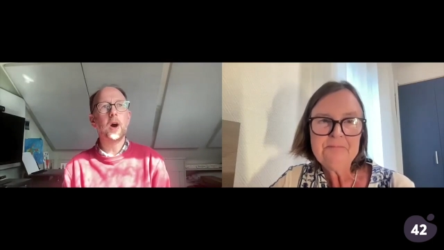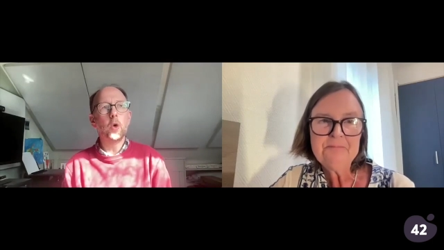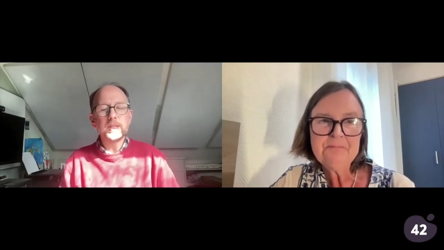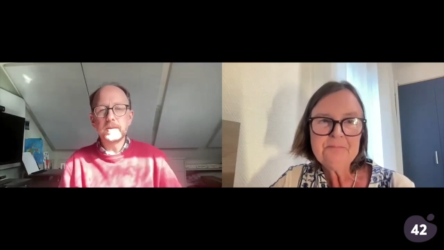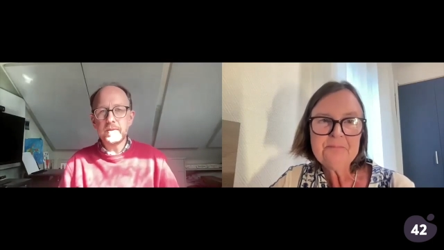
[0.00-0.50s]

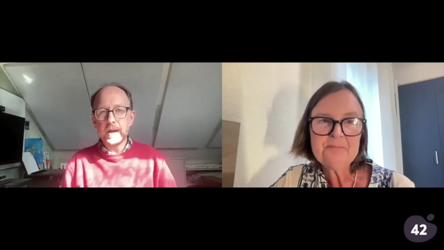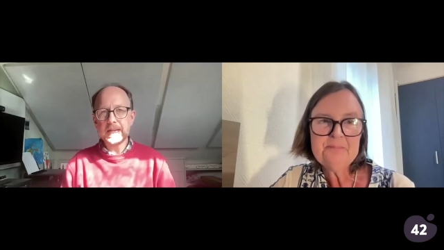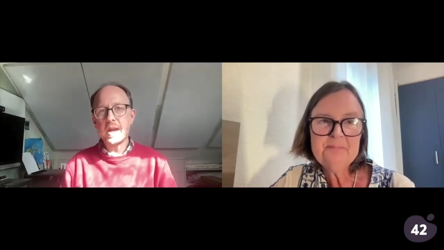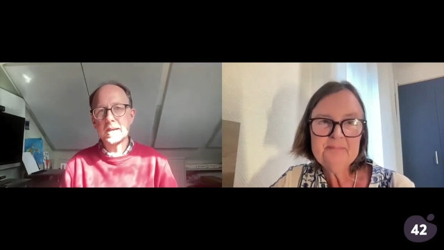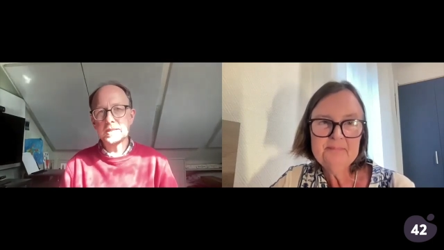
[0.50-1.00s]
Speaker 1: Always
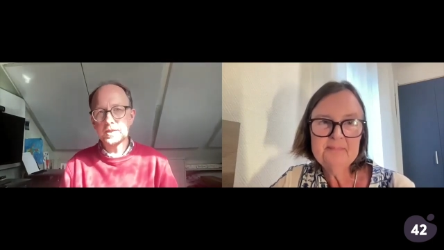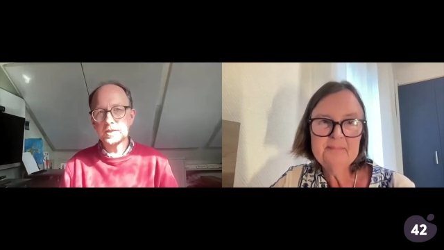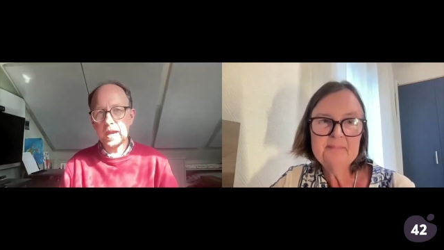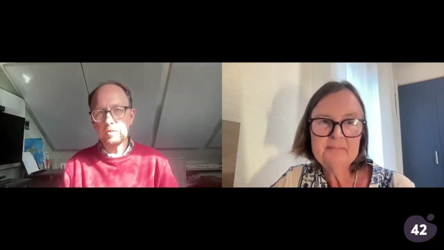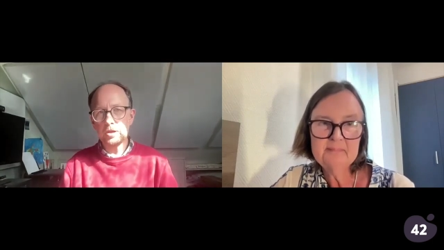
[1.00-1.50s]
invite AI to
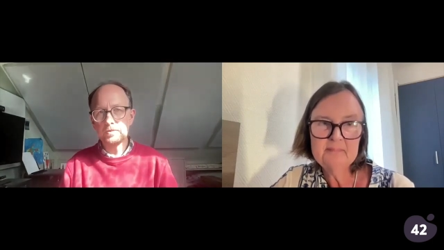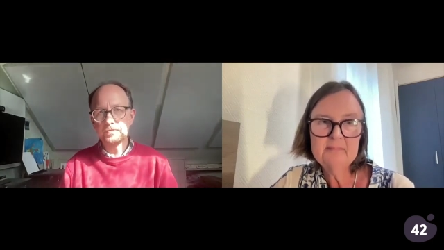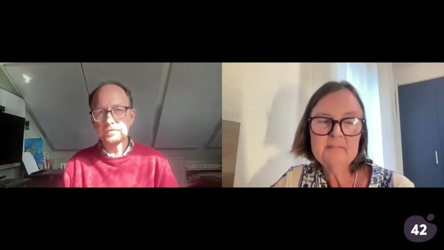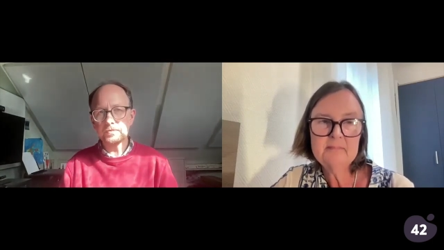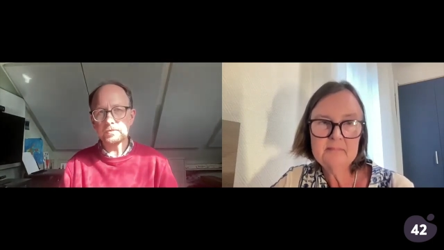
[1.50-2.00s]
the table.
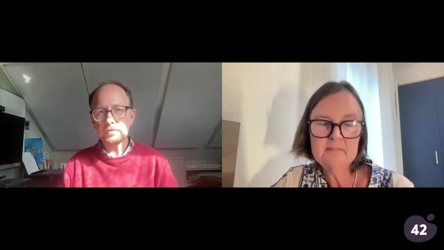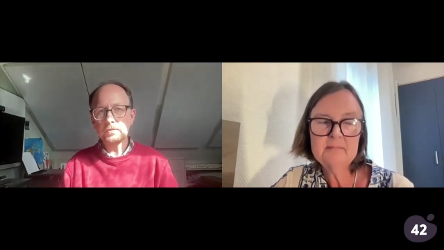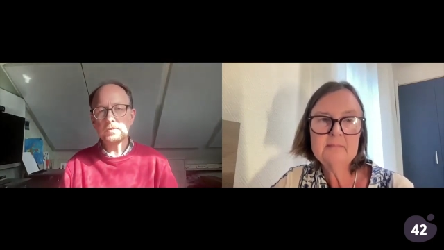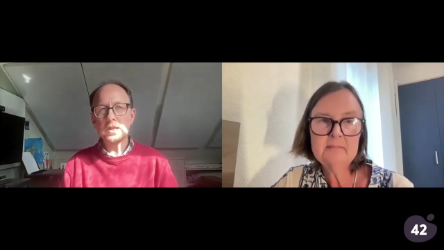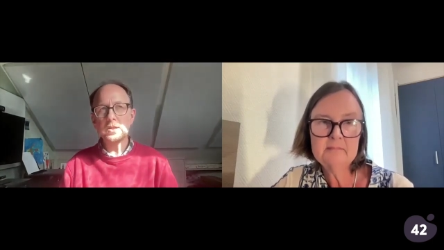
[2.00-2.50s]

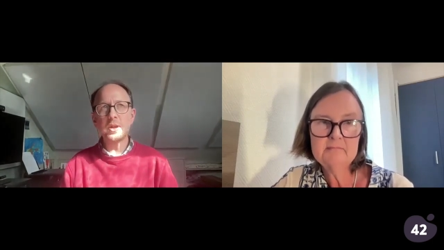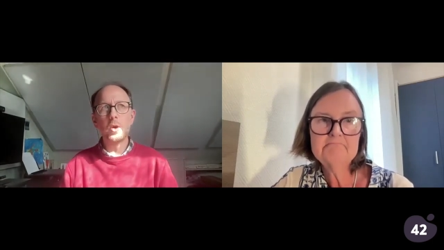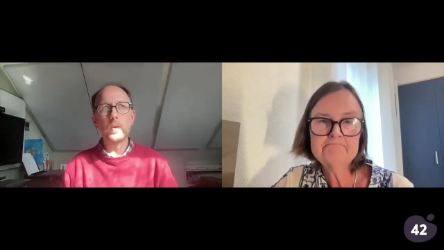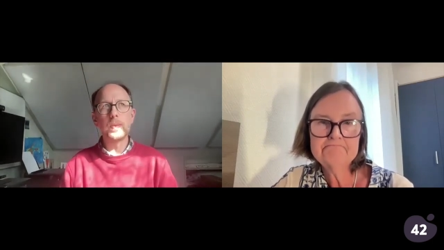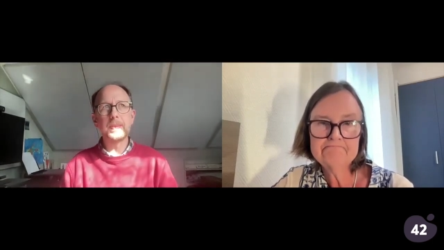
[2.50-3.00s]

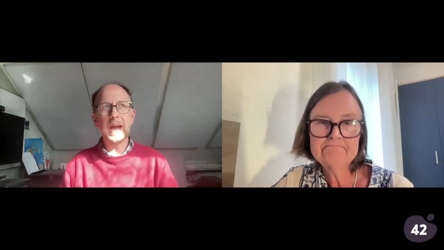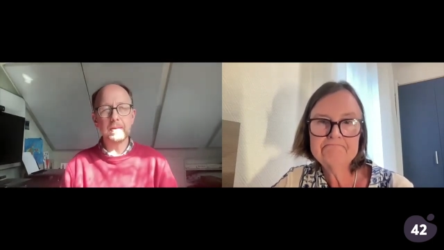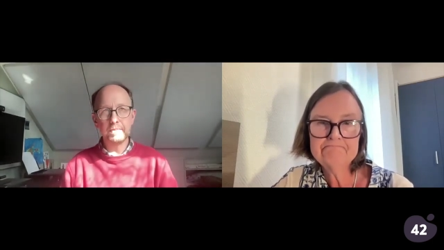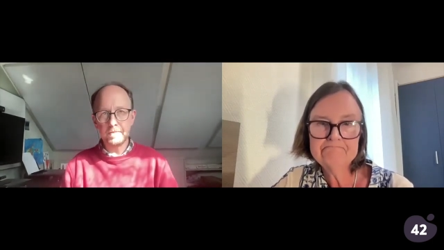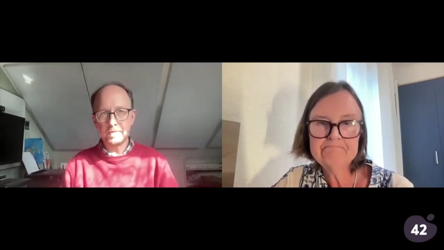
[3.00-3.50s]
So
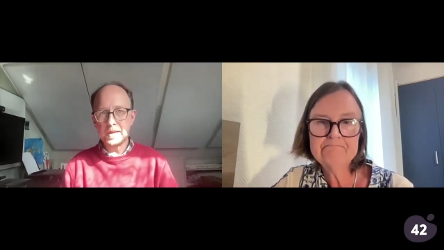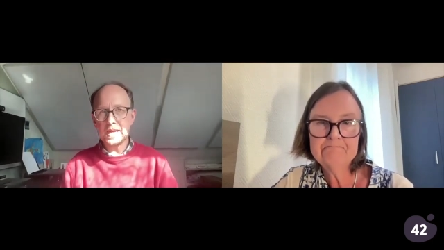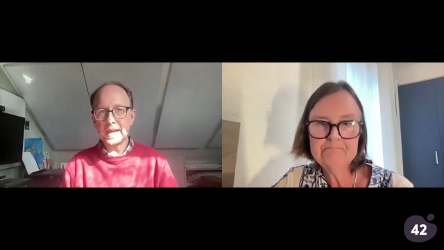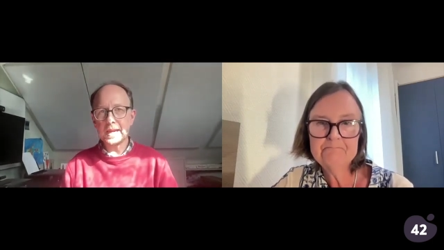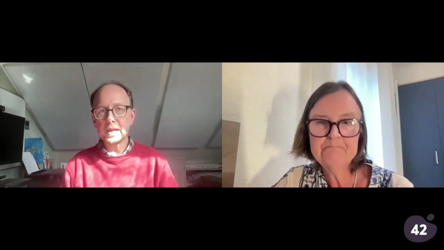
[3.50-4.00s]
that
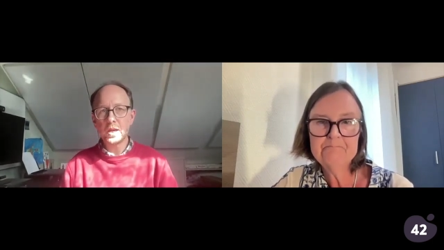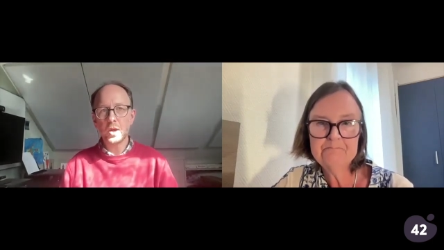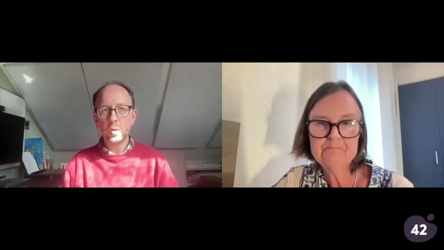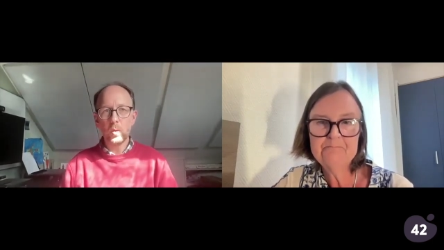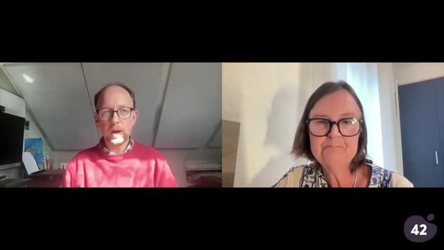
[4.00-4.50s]
meaning,
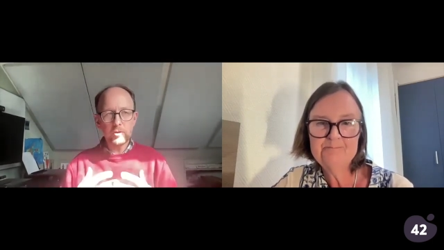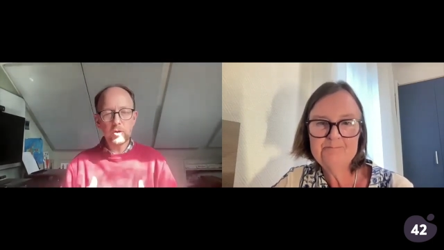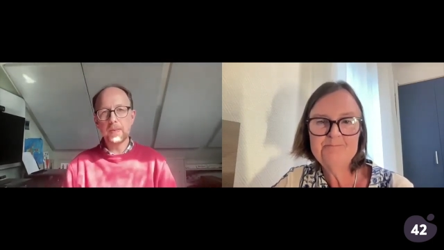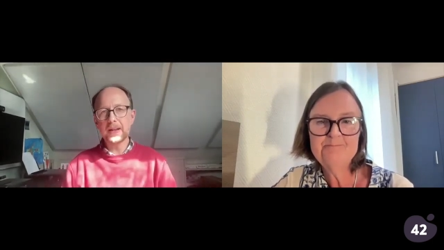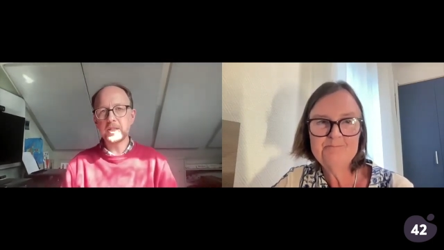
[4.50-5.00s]

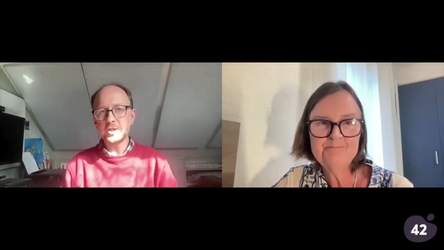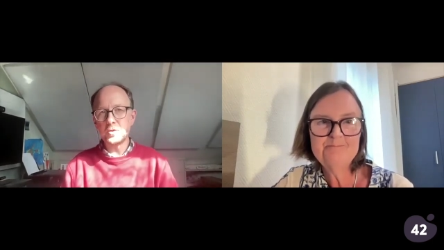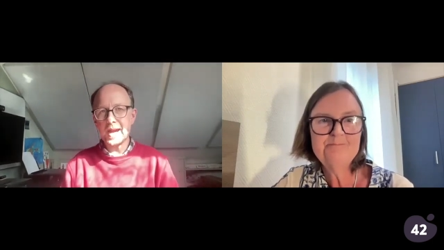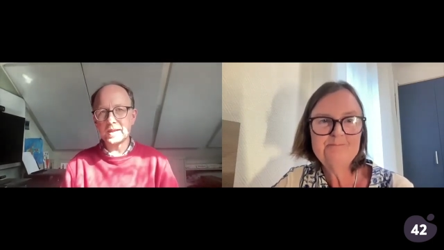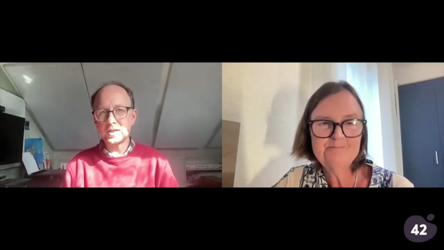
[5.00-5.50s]
whatever you're about to
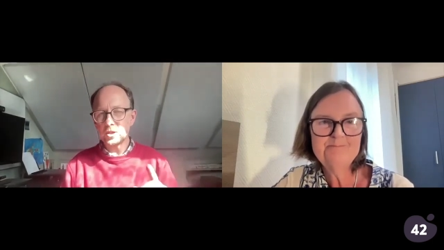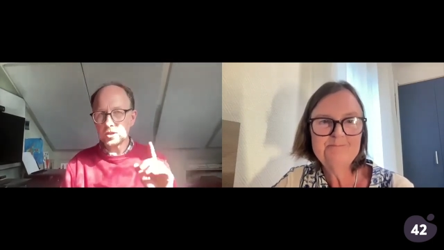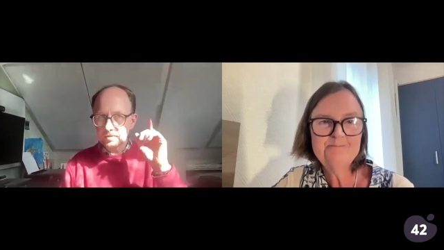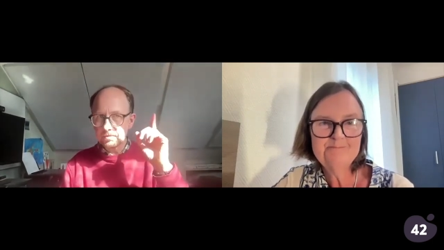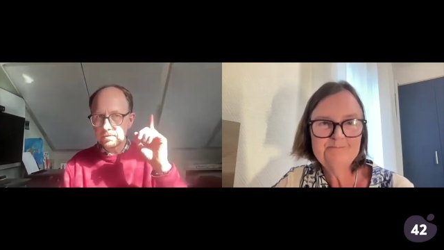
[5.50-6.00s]
do next,
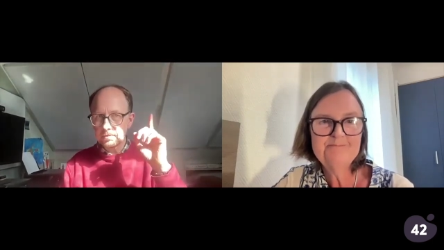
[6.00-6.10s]
just